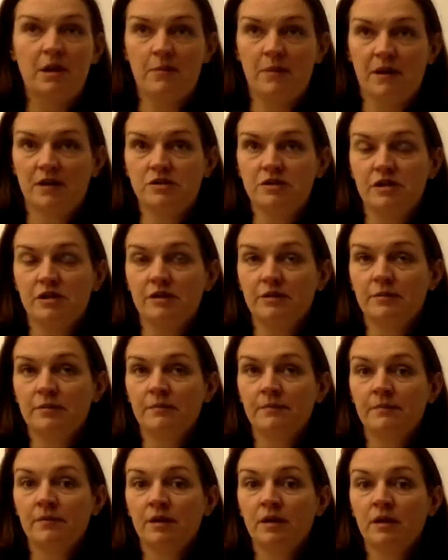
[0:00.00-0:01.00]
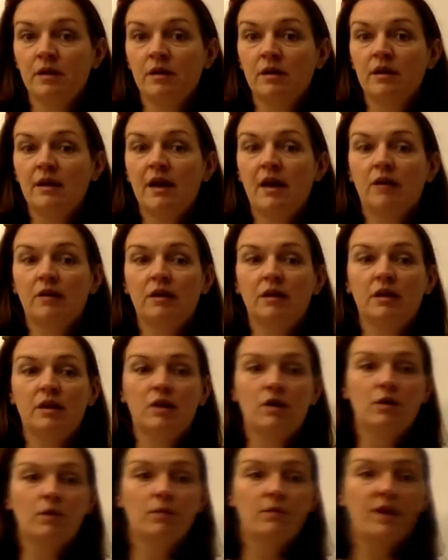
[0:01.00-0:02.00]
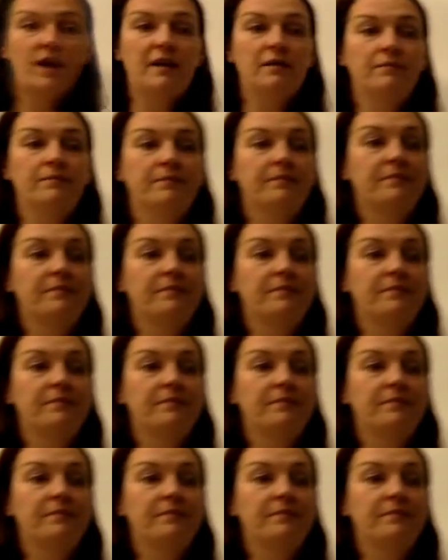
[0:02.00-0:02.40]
a picture. Calculator of range.